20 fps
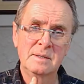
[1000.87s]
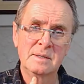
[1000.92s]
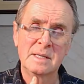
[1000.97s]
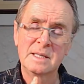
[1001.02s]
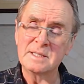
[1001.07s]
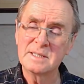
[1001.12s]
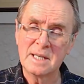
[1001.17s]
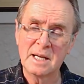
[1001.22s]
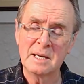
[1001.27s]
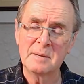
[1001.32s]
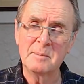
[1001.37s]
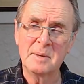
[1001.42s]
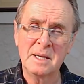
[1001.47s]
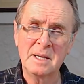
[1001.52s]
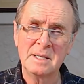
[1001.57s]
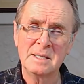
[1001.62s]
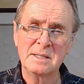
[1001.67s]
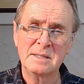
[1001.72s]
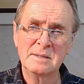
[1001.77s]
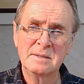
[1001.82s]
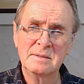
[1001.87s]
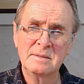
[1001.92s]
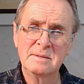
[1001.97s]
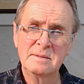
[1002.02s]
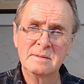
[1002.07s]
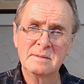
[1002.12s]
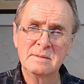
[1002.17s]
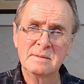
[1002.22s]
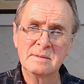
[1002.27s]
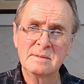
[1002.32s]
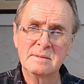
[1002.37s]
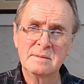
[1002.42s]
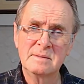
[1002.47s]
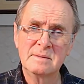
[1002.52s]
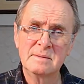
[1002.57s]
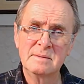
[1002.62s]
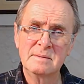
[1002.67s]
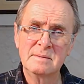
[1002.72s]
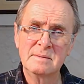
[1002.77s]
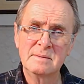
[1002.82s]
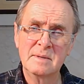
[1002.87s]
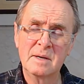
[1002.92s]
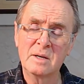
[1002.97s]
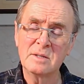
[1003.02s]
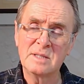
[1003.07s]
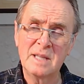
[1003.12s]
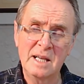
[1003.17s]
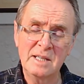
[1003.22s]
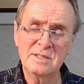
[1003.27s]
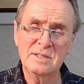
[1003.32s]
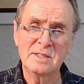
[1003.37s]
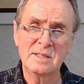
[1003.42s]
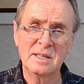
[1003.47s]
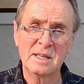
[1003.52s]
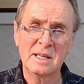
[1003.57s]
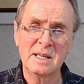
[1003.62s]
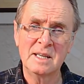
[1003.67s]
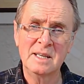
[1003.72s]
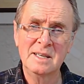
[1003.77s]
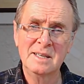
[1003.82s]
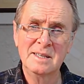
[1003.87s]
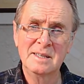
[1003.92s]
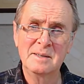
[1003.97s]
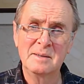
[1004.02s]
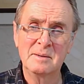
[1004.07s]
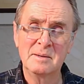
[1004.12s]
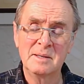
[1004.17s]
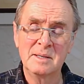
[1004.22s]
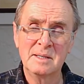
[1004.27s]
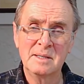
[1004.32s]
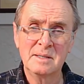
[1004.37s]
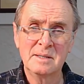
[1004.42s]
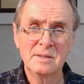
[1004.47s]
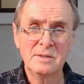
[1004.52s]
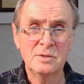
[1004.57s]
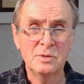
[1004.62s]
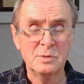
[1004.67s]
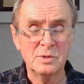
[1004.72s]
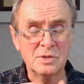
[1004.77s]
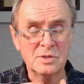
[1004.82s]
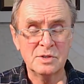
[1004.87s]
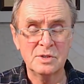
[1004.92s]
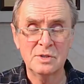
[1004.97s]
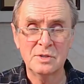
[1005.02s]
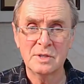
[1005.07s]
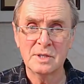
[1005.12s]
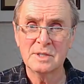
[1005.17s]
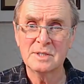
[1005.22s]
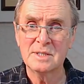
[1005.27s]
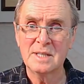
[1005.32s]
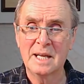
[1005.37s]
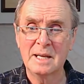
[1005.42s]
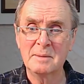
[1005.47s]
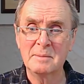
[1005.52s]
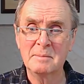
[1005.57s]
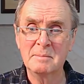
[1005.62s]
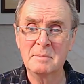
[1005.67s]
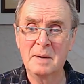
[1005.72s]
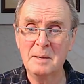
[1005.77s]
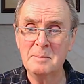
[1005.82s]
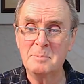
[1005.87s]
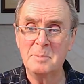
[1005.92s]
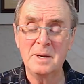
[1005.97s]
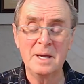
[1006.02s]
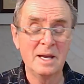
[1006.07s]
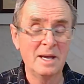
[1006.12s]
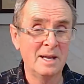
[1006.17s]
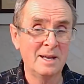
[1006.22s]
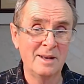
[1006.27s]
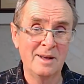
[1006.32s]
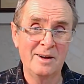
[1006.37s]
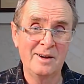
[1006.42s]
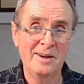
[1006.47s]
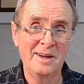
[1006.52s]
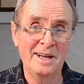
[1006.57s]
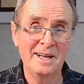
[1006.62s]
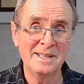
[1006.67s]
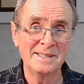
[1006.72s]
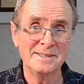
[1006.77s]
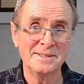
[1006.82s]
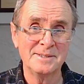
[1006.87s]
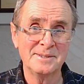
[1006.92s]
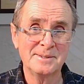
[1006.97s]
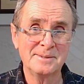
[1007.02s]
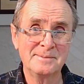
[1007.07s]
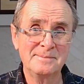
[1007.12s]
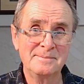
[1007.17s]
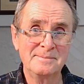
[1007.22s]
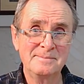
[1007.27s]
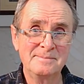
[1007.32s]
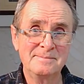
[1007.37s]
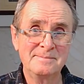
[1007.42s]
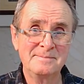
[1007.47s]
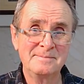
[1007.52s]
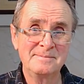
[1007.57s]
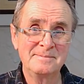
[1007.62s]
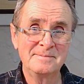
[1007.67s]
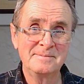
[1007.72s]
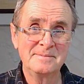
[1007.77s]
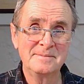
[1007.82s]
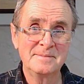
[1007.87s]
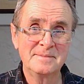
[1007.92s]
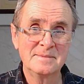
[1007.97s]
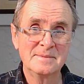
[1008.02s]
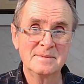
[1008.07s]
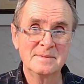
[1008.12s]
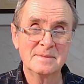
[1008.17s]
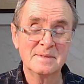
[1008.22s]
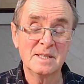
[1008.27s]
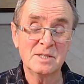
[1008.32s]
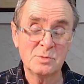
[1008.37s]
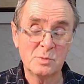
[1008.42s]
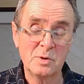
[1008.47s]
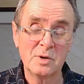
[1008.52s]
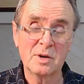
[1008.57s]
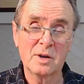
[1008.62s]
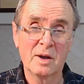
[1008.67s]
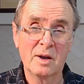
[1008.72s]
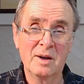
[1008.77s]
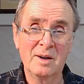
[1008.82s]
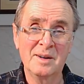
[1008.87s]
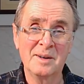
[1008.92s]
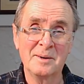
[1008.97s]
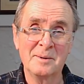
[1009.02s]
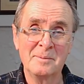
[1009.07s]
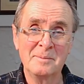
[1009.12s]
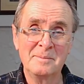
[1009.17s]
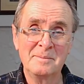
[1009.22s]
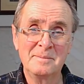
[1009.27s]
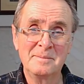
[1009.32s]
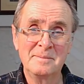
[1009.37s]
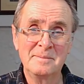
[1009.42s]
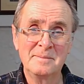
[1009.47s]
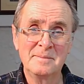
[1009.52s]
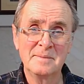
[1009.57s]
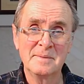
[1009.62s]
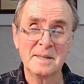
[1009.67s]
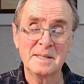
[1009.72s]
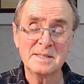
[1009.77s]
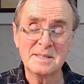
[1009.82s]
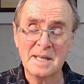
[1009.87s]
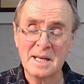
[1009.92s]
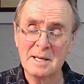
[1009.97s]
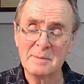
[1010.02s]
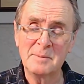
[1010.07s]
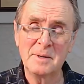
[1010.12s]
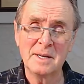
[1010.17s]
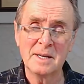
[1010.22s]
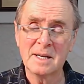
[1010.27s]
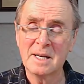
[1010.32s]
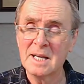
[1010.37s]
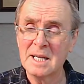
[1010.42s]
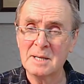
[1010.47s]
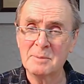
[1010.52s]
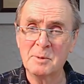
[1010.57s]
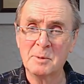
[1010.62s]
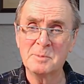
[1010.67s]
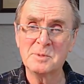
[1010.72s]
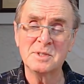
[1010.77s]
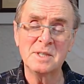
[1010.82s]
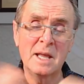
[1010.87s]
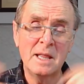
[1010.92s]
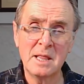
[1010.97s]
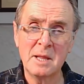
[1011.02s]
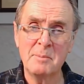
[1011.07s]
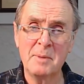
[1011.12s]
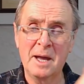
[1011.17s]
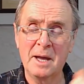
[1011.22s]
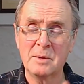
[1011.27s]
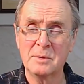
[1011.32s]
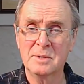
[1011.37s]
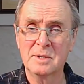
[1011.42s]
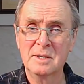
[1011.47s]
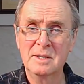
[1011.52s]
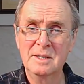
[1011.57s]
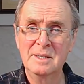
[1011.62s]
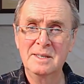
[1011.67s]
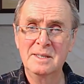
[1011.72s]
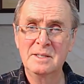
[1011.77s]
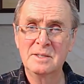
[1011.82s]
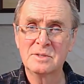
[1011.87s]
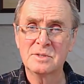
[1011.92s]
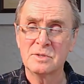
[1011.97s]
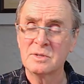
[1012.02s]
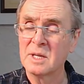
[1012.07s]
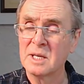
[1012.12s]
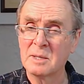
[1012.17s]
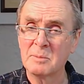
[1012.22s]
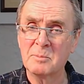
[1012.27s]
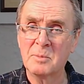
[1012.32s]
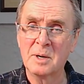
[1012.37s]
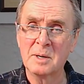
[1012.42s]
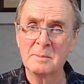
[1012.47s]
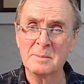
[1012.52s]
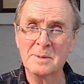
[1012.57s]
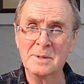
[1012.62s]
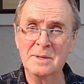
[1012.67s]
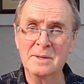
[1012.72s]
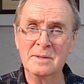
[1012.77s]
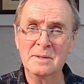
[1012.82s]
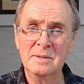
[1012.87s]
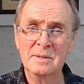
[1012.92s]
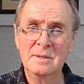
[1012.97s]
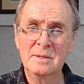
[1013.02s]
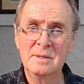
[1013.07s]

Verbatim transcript: Let's get them in. Our destiny, to a certain extent, might be in our hands. Let's work hard. Let's get them in, clean them up, send them out so they can bring more.